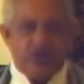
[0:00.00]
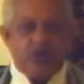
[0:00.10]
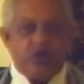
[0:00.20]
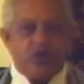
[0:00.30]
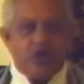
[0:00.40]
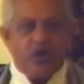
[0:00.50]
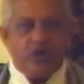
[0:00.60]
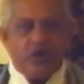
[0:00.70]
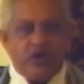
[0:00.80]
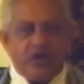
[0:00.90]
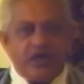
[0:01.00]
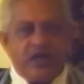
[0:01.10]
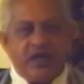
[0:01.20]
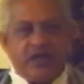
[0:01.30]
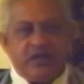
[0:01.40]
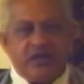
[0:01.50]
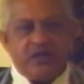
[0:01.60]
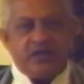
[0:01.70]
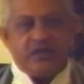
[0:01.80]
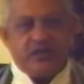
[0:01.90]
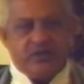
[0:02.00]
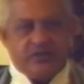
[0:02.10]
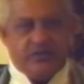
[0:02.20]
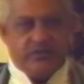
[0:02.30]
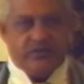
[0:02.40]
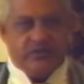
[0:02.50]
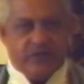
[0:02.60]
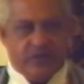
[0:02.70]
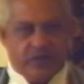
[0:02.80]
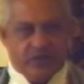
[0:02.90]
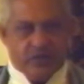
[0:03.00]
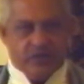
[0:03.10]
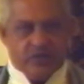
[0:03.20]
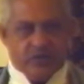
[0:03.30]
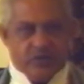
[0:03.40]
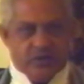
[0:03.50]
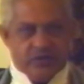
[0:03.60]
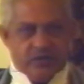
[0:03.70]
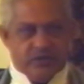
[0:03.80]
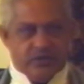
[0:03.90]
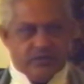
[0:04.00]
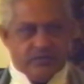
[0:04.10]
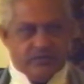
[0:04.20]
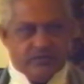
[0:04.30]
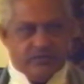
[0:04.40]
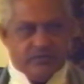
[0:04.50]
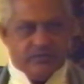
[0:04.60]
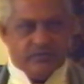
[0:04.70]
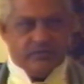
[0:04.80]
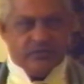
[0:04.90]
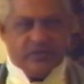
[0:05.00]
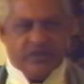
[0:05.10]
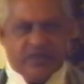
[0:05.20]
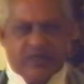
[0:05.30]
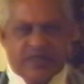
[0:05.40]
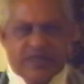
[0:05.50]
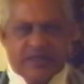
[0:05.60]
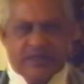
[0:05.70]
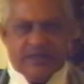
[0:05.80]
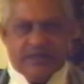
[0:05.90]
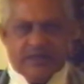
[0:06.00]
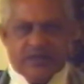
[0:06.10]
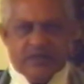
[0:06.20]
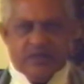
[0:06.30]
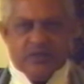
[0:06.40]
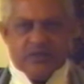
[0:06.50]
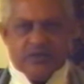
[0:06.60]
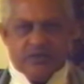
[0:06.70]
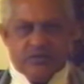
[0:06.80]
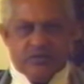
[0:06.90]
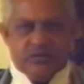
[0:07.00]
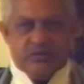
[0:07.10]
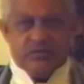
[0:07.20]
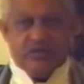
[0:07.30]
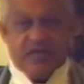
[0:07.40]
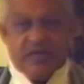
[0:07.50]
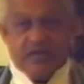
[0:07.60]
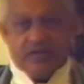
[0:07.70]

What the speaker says: concretizes itself in what you want. Say a man wants to attain